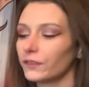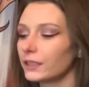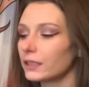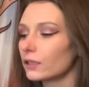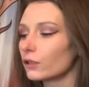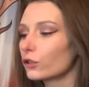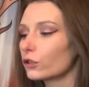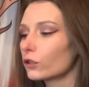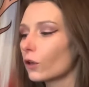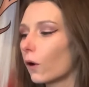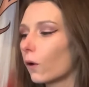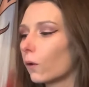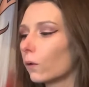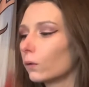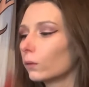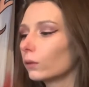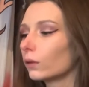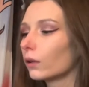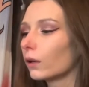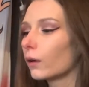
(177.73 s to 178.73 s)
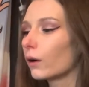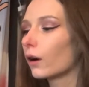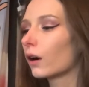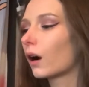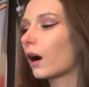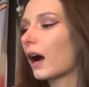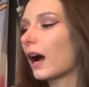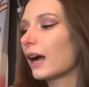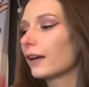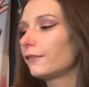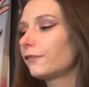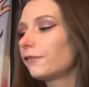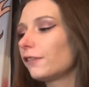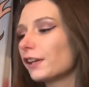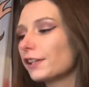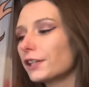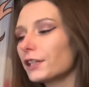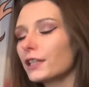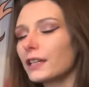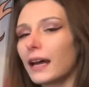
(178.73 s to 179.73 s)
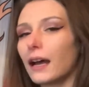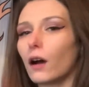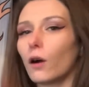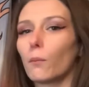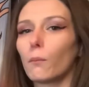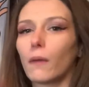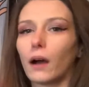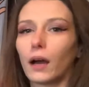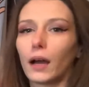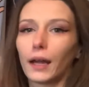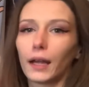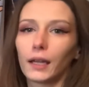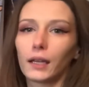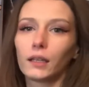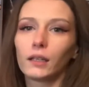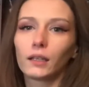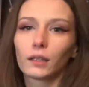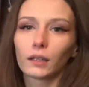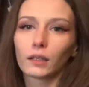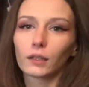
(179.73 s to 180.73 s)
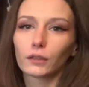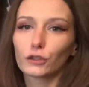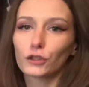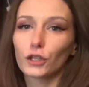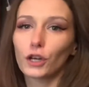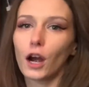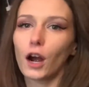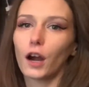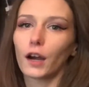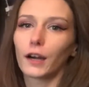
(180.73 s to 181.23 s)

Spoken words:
So I figured out my jar.